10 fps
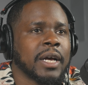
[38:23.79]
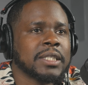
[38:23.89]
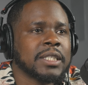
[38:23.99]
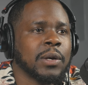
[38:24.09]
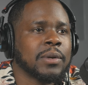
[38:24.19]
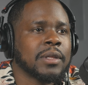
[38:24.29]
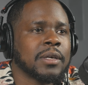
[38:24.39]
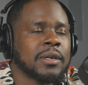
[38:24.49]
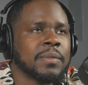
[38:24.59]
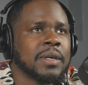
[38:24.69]
I stayed with
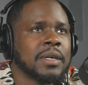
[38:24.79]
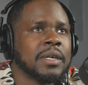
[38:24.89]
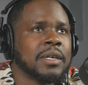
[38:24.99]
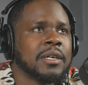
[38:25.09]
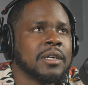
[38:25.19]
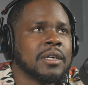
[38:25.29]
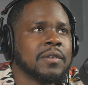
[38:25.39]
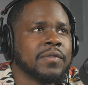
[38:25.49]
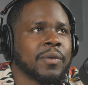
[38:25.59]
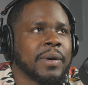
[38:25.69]
him
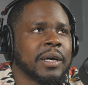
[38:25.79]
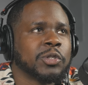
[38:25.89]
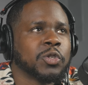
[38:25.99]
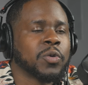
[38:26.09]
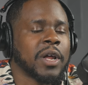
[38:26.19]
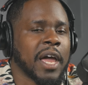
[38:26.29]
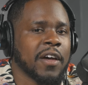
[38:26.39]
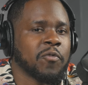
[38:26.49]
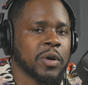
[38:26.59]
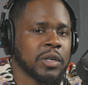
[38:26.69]
for about two and a
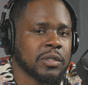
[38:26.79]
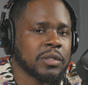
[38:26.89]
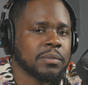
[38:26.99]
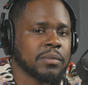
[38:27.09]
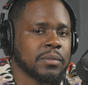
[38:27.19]
half months